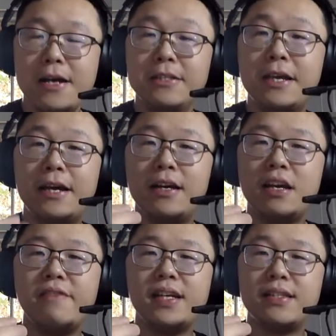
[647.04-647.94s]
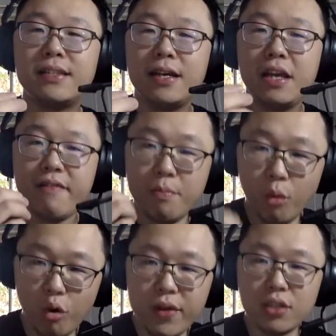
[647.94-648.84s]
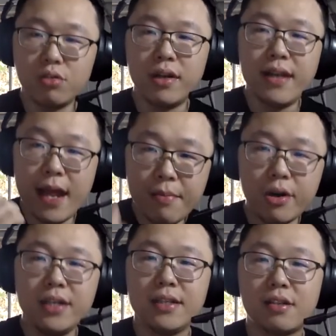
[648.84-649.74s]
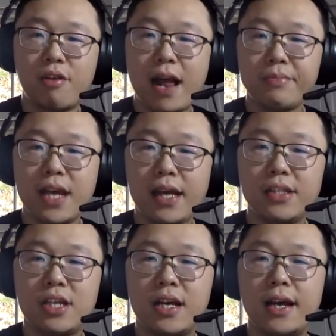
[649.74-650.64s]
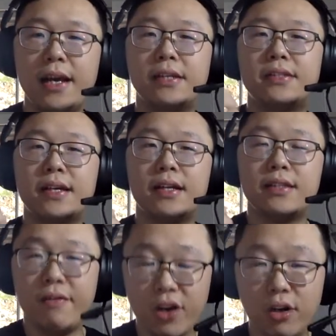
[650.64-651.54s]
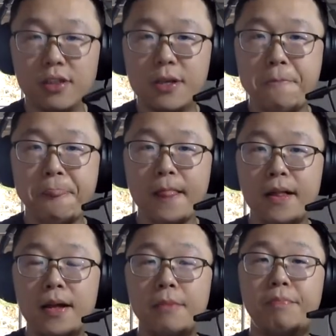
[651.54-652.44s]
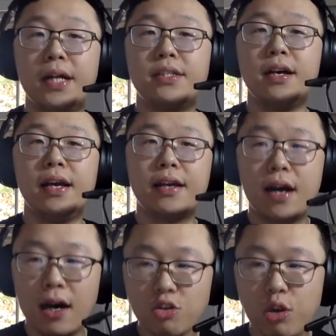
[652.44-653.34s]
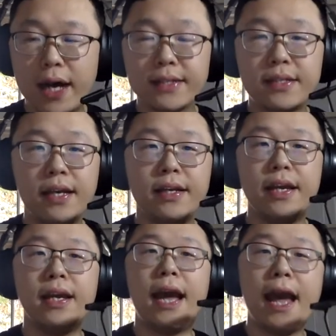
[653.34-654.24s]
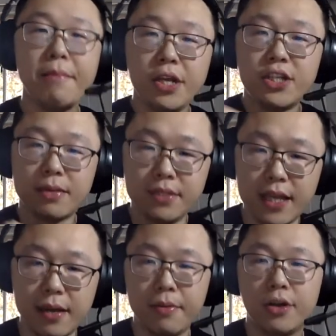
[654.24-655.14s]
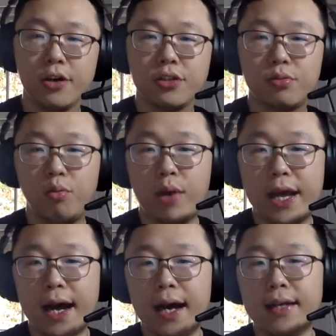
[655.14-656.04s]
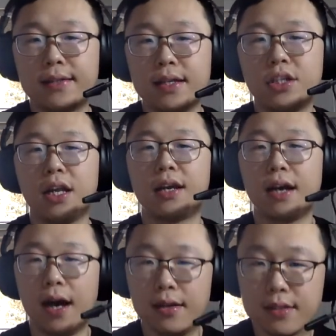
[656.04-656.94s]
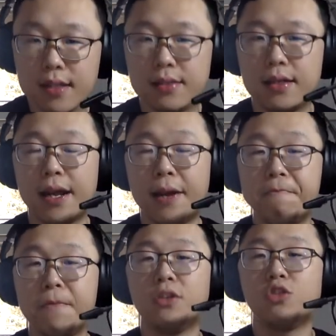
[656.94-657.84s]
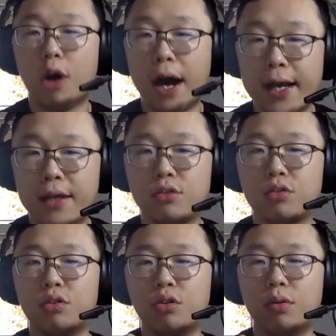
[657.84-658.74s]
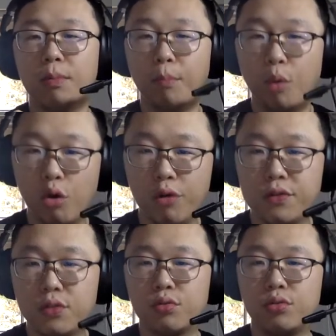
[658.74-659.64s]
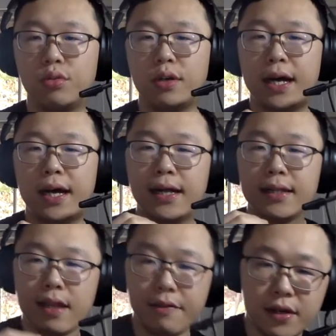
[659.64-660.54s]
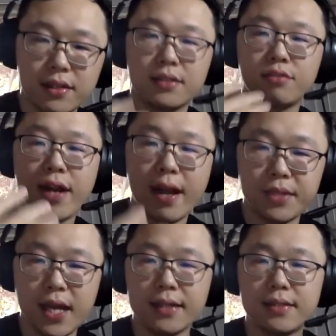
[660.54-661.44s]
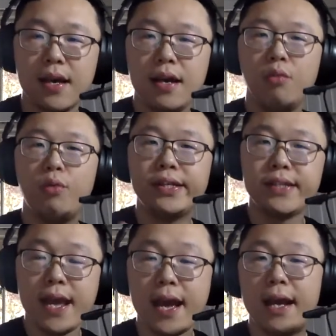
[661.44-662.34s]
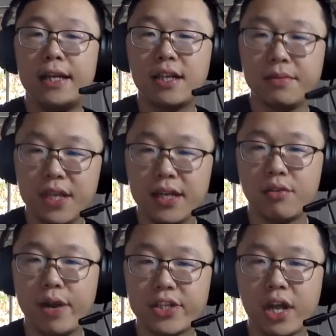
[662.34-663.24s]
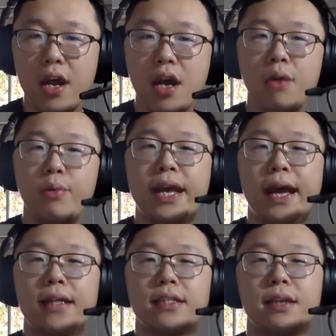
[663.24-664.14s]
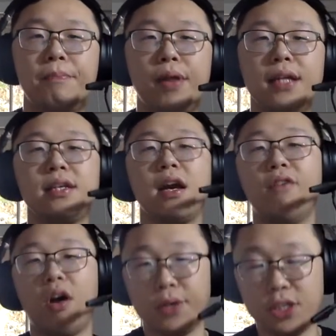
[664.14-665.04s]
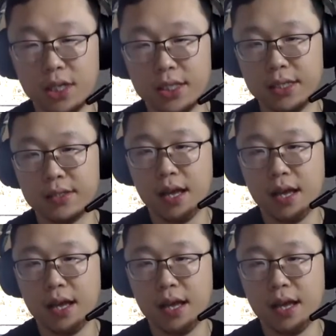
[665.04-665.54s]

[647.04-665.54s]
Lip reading: then even moving to a neighboring discrete update is difficult. But in contrast, in MHMC, because we are essentially constantly trying to move to different discrete updates within an HMC iteration, we get plenty of opportunities